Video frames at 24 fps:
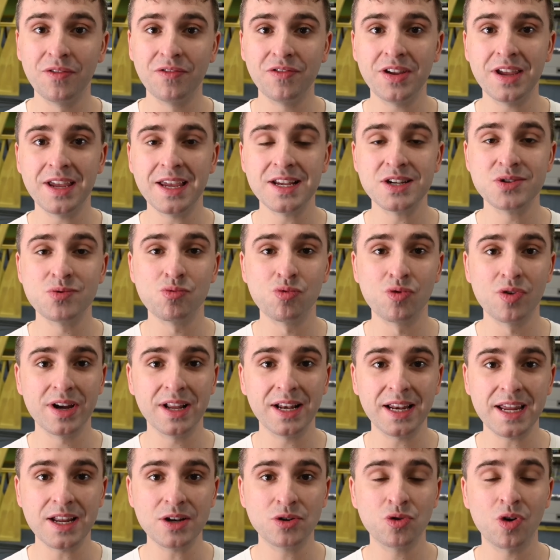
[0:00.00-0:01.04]
of years
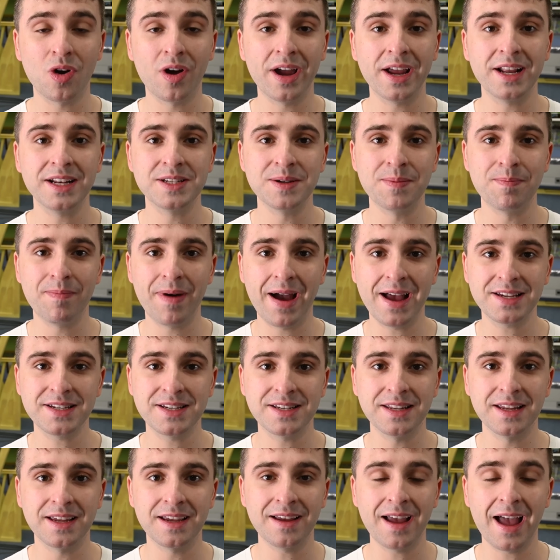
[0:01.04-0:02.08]
really trying to
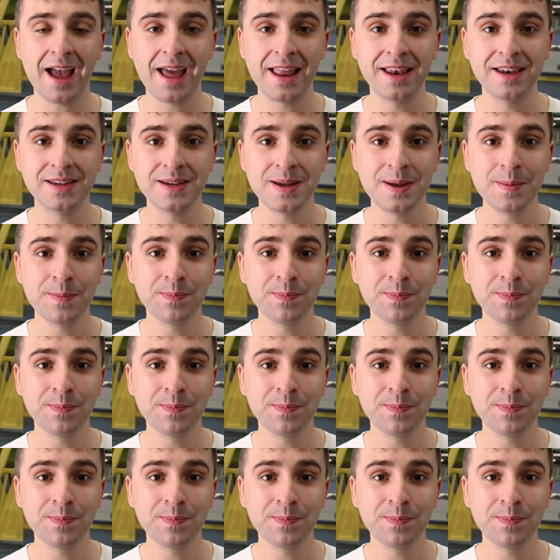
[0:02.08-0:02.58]
master. And